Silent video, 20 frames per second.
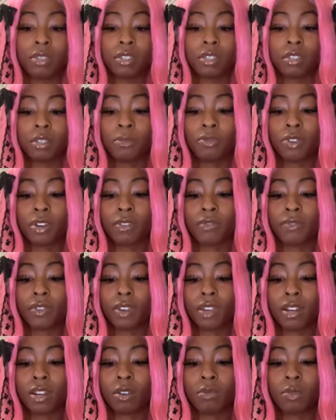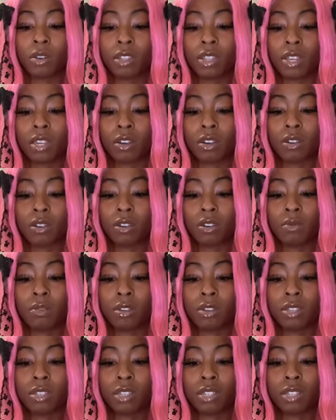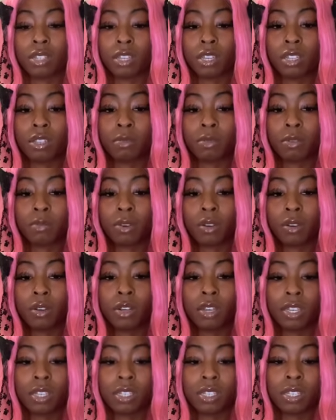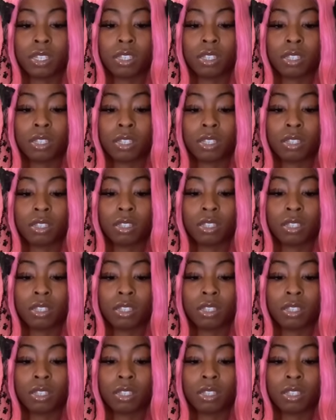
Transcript: i'm trying to find out where that card was that said something about distance